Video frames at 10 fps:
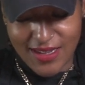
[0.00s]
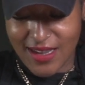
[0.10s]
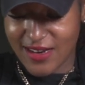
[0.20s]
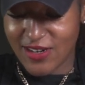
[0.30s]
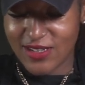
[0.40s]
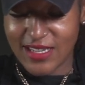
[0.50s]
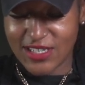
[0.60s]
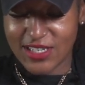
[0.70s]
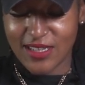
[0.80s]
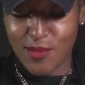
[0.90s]
I heard
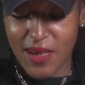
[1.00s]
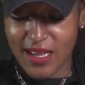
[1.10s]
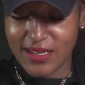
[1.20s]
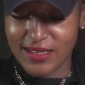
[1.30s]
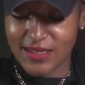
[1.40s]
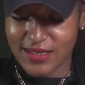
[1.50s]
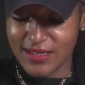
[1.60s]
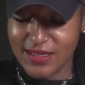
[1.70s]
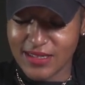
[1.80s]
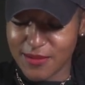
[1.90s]
that chili mac is
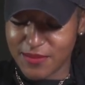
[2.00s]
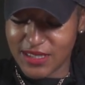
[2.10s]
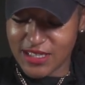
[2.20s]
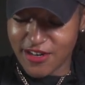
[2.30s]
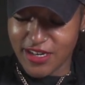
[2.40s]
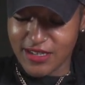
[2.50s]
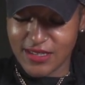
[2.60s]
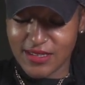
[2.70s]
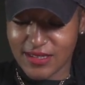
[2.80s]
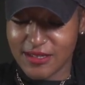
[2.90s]
something
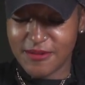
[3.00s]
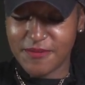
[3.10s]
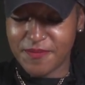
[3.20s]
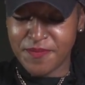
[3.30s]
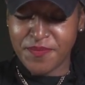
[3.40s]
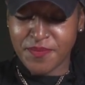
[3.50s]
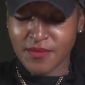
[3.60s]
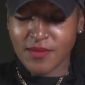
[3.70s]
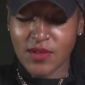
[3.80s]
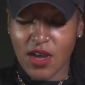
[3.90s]
serious.
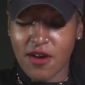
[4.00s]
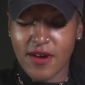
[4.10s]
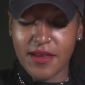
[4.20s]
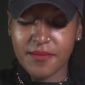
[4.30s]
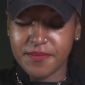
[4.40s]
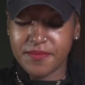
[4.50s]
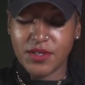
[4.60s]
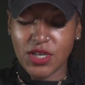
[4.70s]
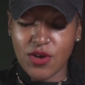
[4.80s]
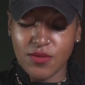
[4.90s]
All right,
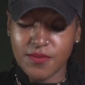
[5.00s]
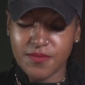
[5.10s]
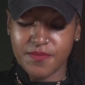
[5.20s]
so